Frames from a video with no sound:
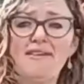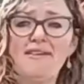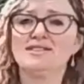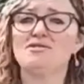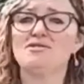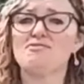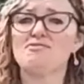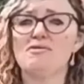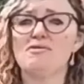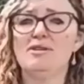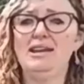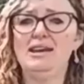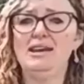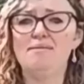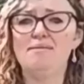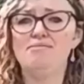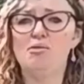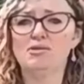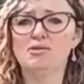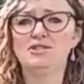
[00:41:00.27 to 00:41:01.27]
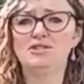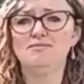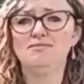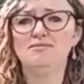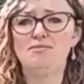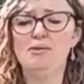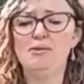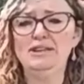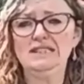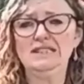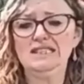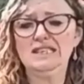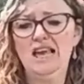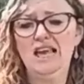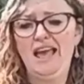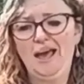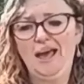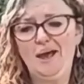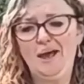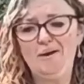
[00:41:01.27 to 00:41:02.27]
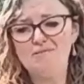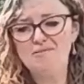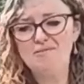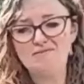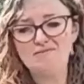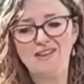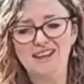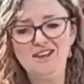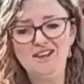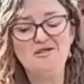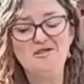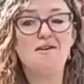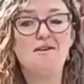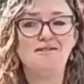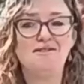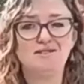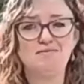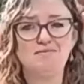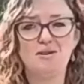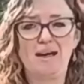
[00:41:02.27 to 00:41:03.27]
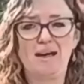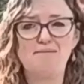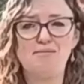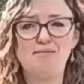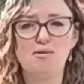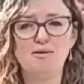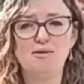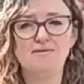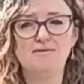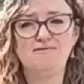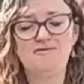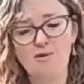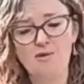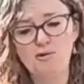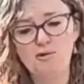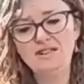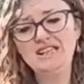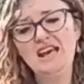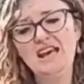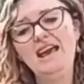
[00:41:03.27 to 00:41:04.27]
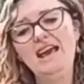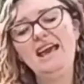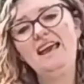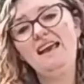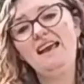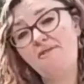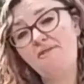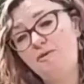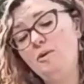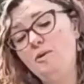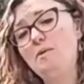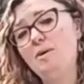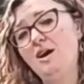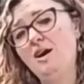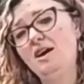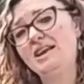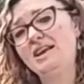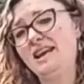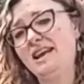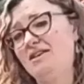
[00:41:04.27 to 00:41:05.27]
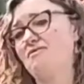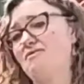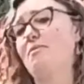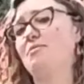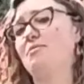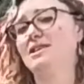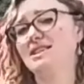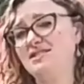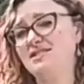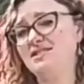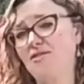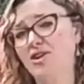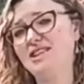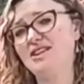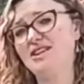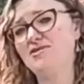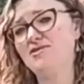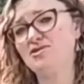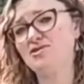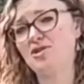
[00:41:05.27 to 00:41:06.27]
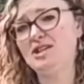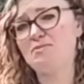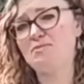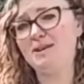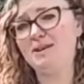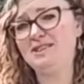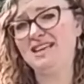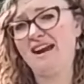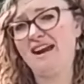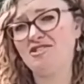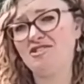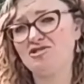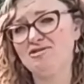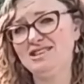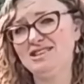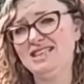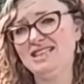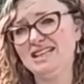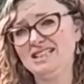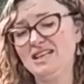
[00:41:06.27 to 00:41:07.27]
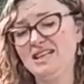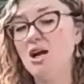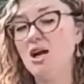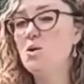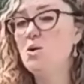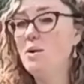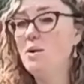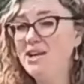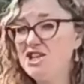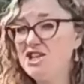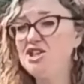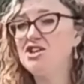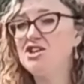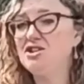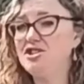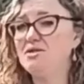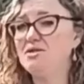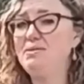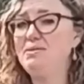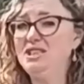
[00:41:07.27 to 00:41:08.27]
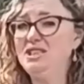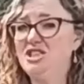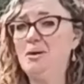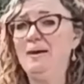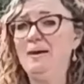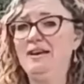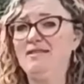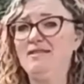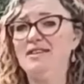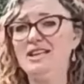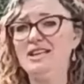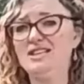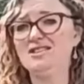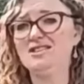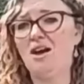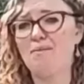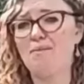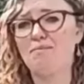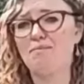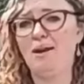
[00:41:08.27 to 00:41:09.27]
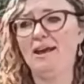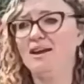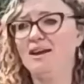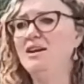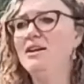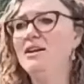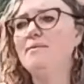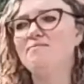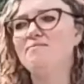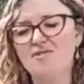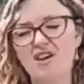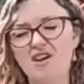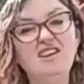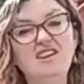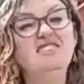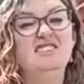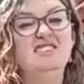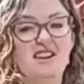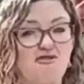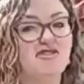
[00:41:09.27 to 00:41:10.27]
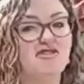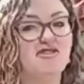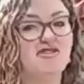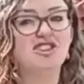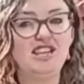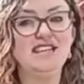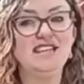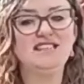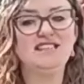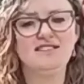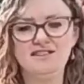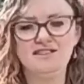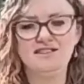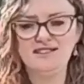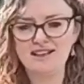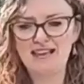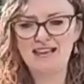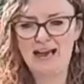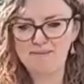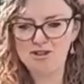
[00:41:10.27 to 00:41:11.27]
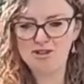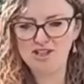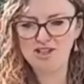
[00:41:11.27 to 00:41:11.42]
that's a really important point. Thank you, whoever's put that forward. If we were getting representative idea of the drainage basin characteristics, we should be doing this sampling at different seasons to capture